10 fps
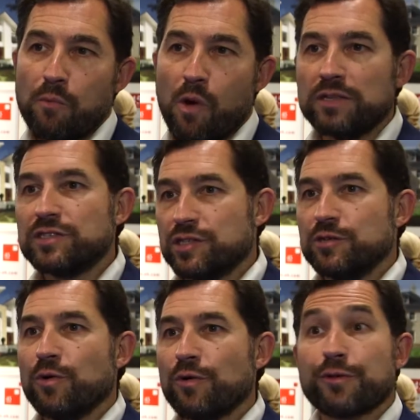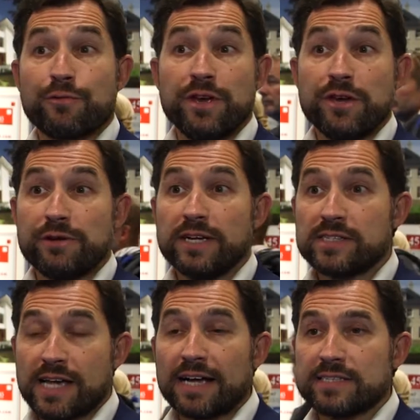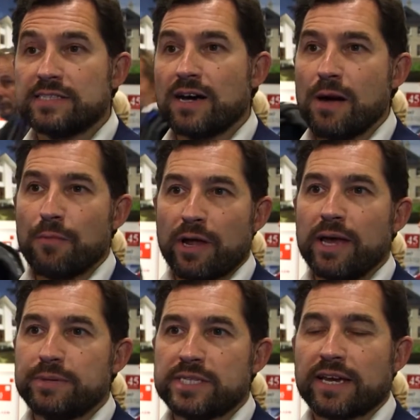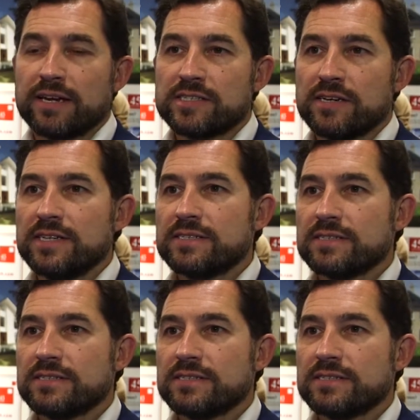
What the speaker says: 1, 2 or 3 units at a time on a particular site.